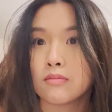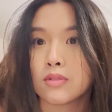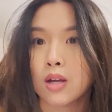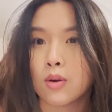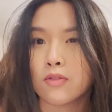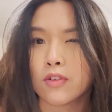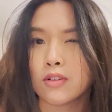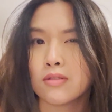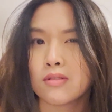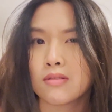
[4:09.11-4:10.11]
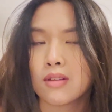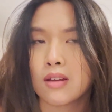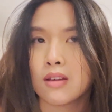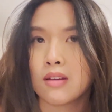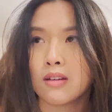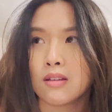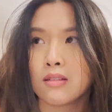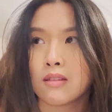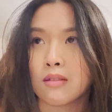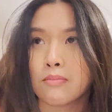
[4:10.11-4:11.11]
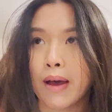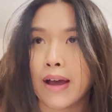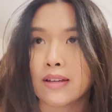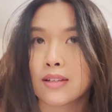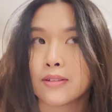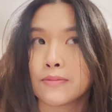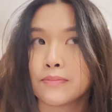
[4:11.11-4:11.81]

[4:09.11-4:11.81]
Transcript: shower first, then pack.